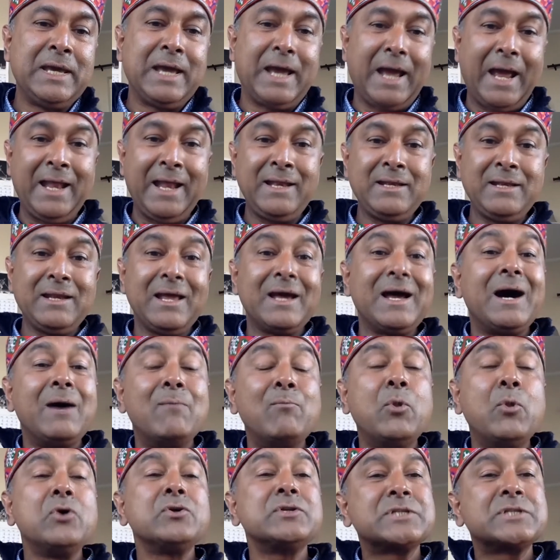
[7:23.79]
and a
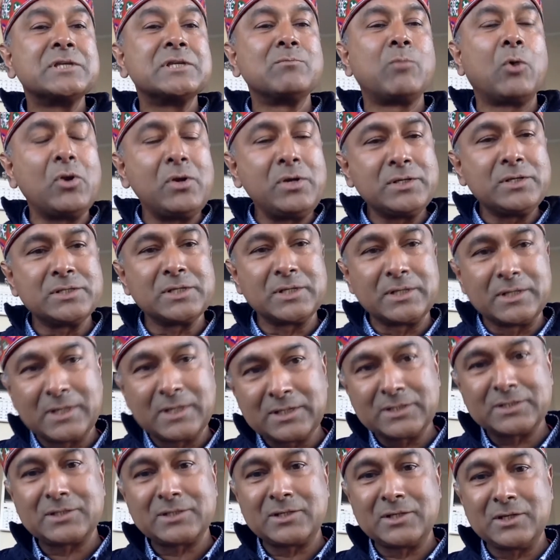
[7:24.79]
more subaltern
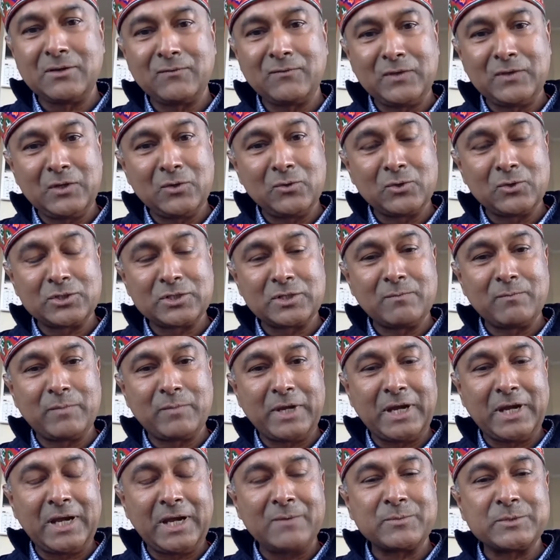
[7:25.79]
history of the ocean,
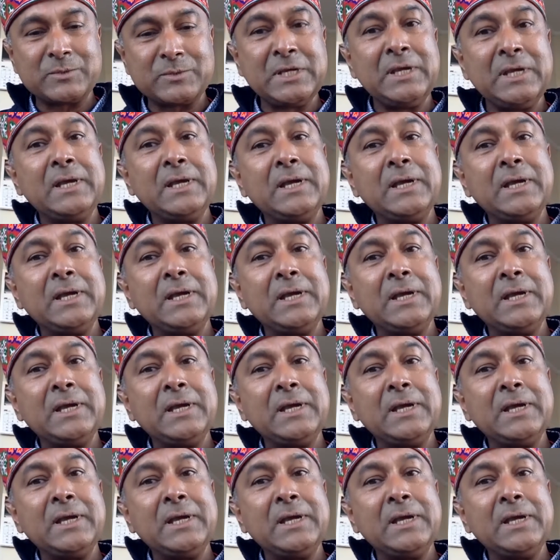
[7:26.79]
perhaps,